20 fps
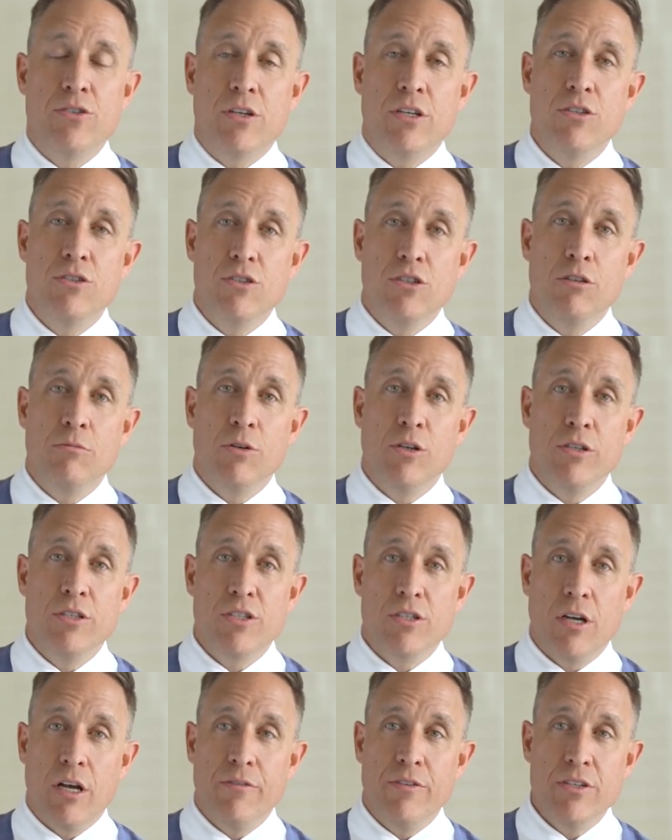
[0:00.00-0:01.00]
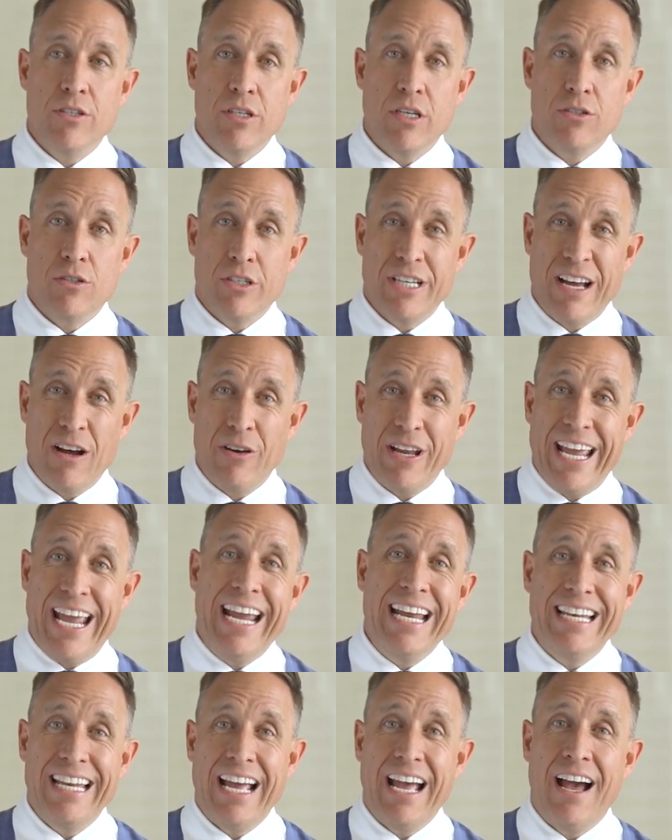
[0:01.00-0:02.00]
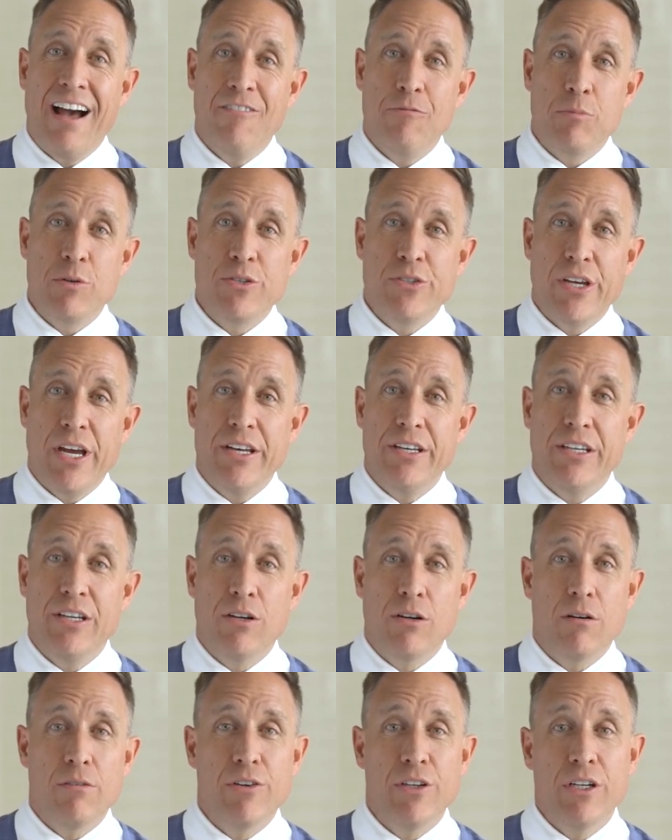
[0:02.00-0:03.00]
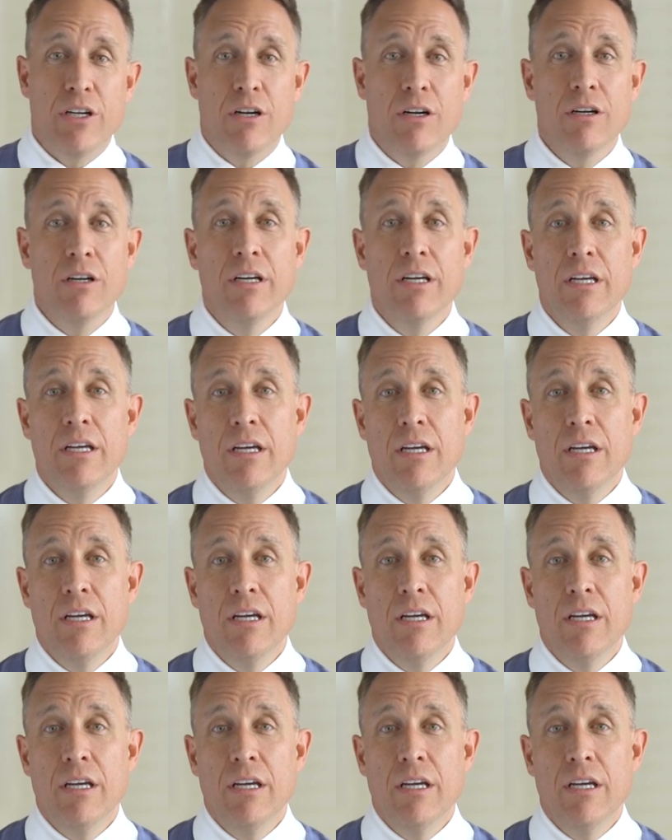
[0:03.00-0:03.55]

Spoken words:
So consumer insolvencies are down 8.5% year over year.